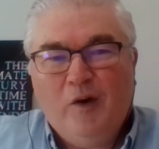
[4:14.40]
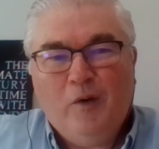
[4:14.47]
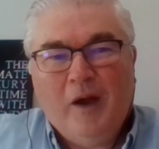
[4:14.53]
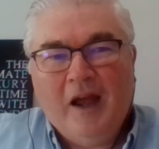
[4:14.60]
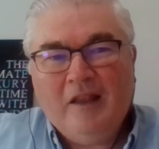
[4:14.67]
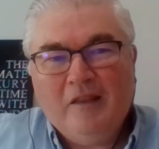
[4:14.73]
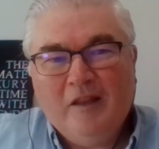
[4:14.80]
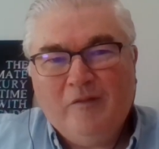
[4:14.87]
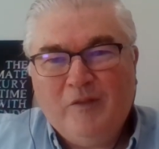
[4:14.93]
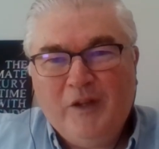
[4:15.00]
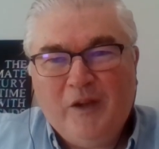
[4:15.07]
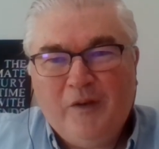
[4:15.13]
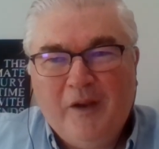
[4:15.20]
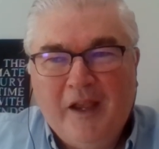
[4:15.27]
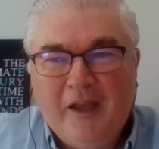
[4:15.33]
know I live
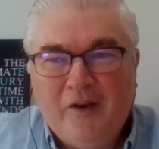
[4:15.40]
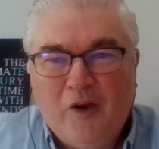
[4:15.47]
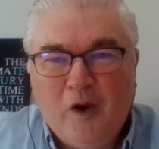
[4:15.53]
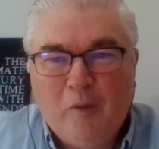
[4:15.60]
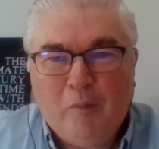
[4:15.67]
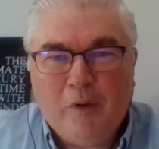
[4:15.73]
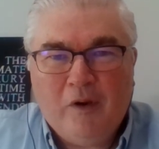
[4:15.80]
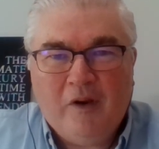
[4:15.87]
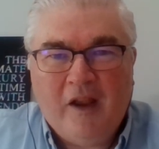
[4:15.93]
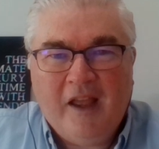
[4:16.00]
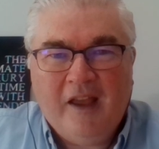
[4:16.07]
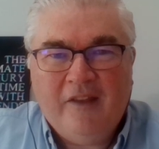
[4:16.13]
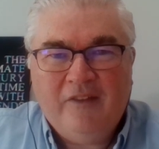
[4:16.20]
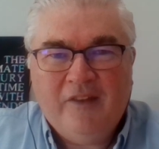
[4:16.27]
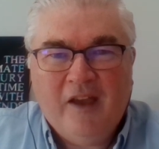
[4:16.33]
near Ann Arbor,
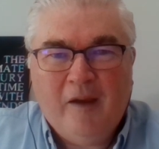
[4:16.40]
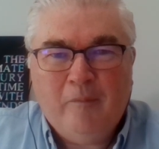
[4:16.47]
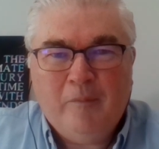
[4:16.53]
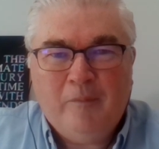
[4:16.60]
and